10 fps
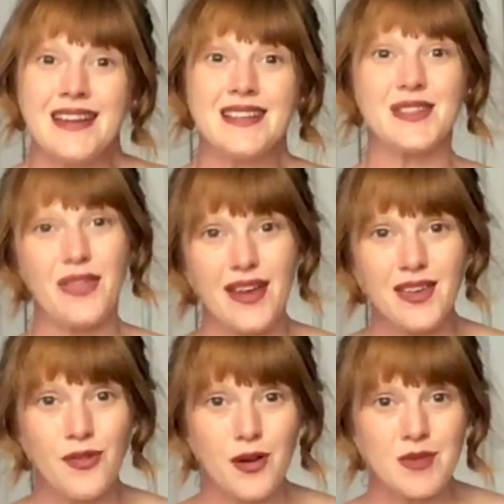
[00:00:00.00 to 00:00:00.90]
So thank
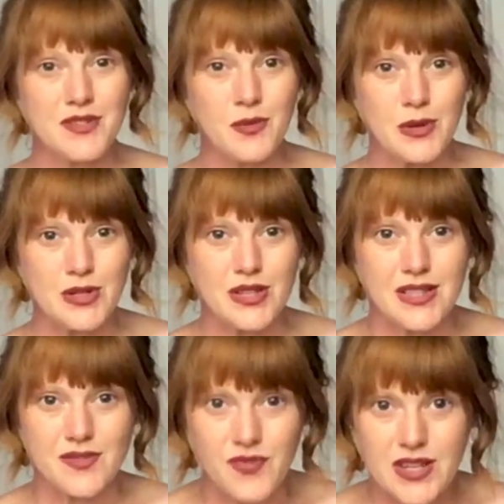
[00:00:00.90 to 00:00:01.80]
you very much for watching
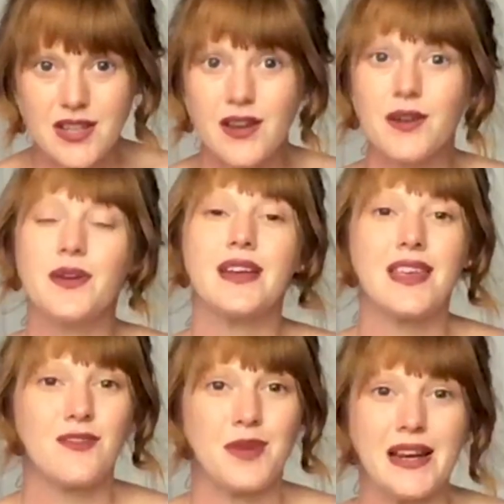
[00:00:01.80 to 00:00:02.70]
this video.
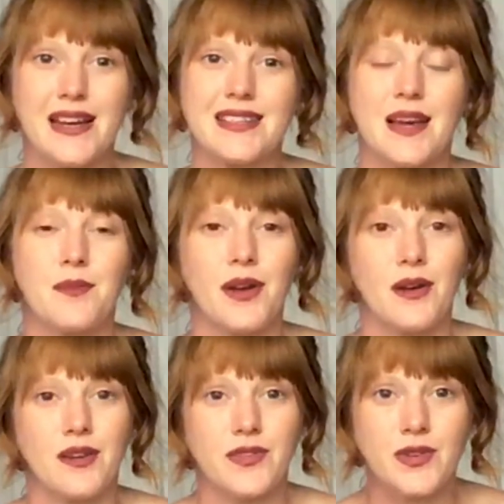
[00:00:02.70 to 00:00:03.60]
Give me a like down below
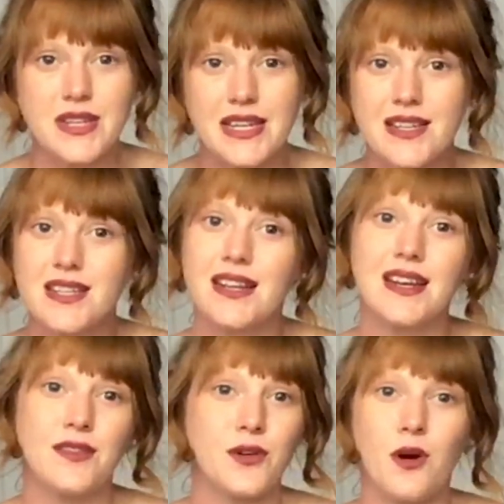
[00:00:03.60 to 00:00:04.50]
if you did,
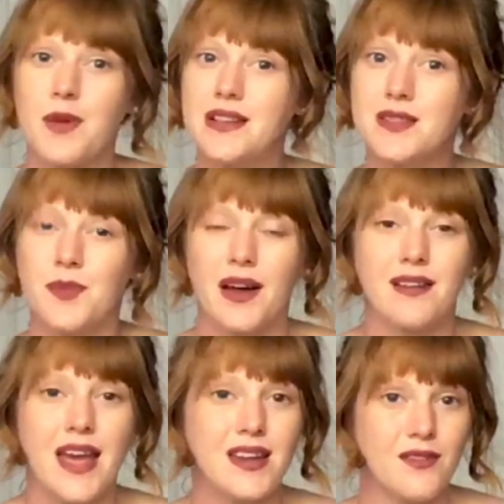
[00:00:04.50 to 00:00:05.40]
leave a comment about
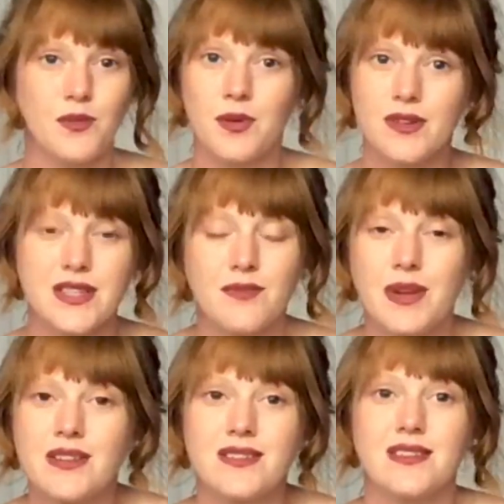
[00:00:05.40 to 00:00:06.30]
any of the books I've
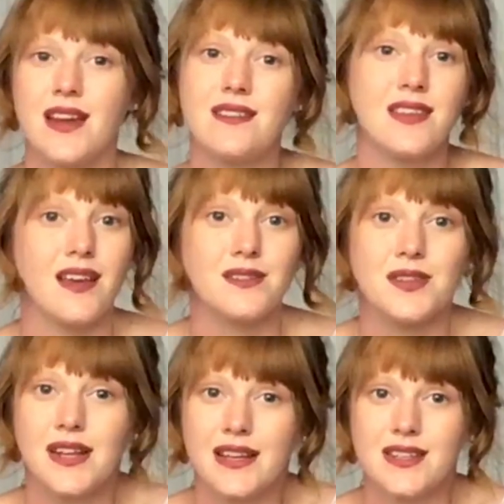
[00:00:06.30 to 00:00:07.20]
mentioned, anything else
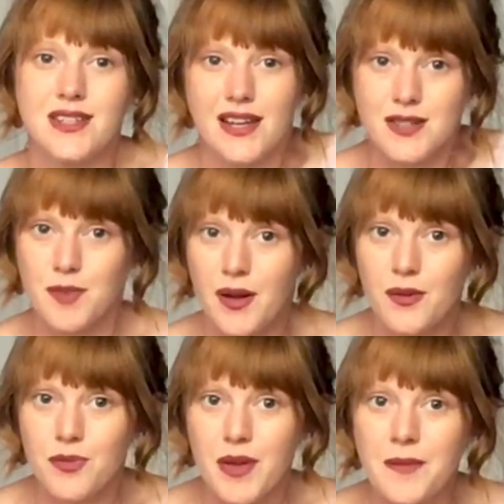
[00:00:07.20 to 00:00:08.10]
you'd like to chat about
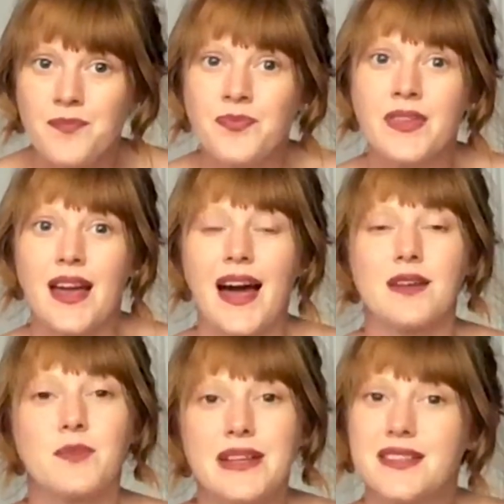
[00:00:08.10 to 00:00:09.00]
with me,
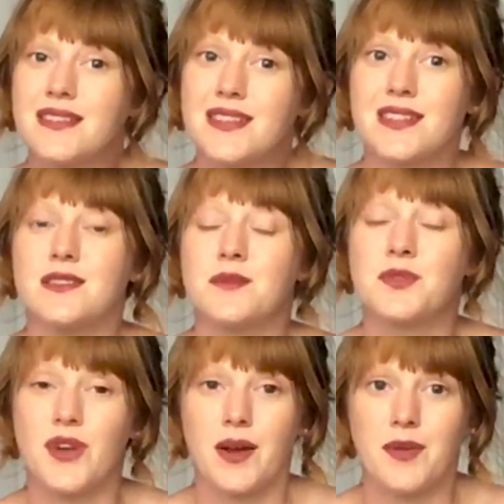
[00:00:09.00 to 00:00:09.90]
and please consider
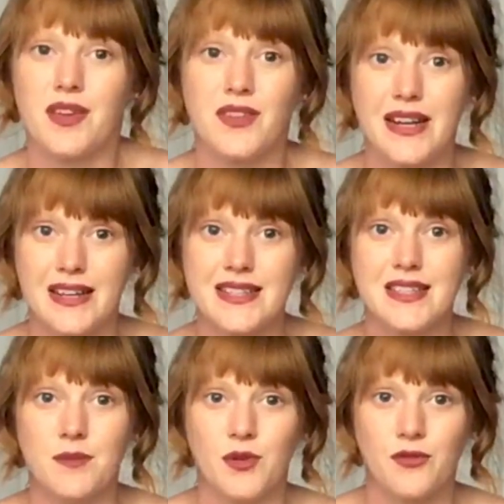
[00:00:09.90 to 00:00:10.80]
subscribing if you'd like to
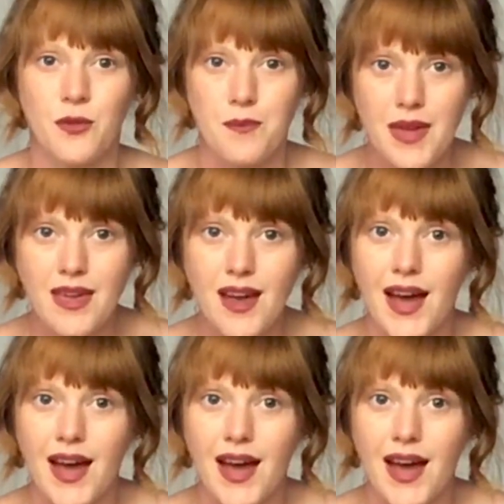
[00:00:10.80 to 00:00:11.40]
see more from me.